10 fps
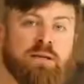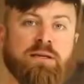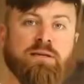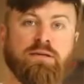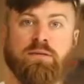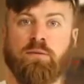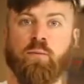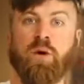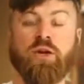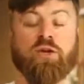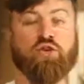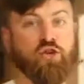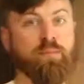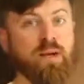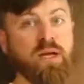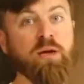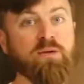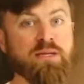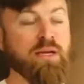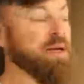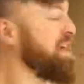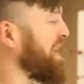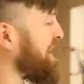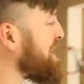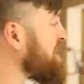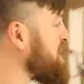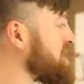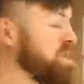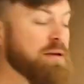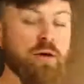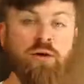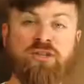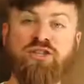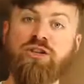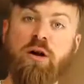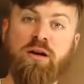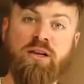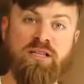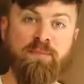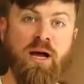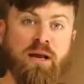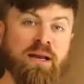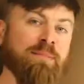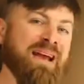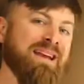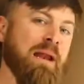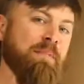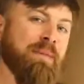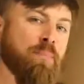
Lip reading: is what you should be using. At least this is the good starting spot. It might not be